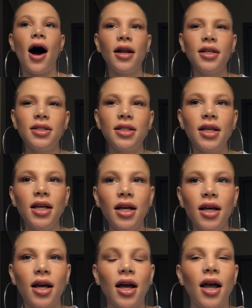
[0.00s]

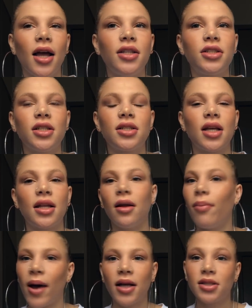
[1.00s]
Honestly, it's just like
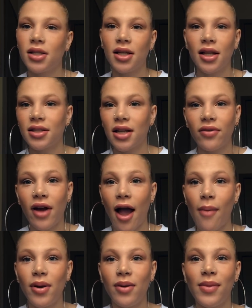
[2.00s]
the best thing that's ever
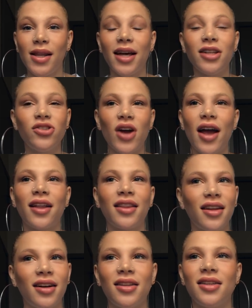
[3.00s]
happened to me. Like, track
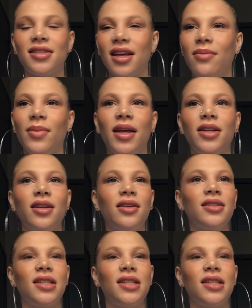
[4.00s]
literally saved me.